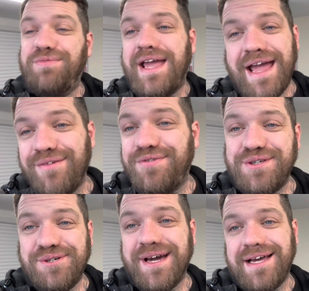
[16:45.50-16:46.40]
Everything
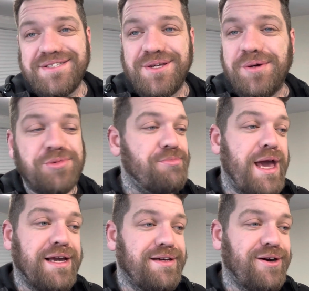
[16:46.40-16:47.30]
you guys do
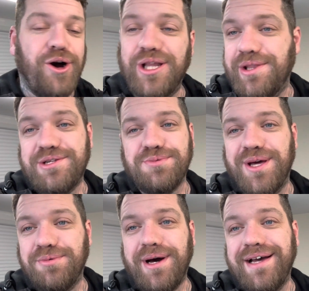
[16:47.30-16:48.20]
make all of this
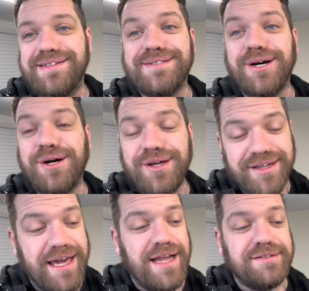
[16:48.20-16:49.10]
worthwhile. So
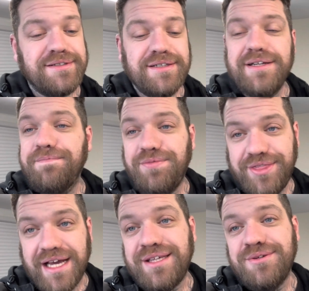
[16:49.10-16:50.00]
again,
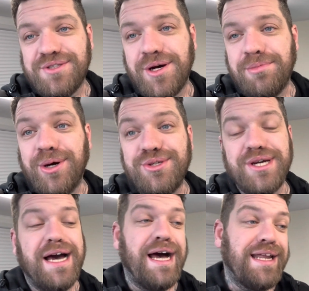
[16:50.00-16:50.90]
thank you so much,
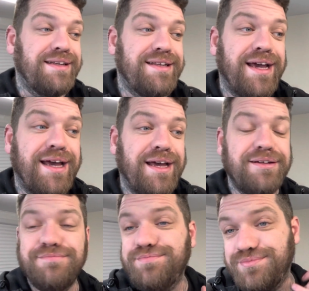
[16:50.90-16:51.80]
and
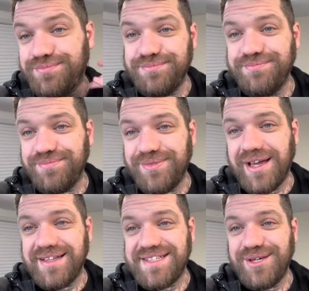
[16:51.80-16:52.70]

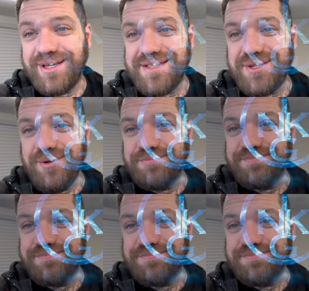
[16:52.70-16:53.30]
I'll see you again soon.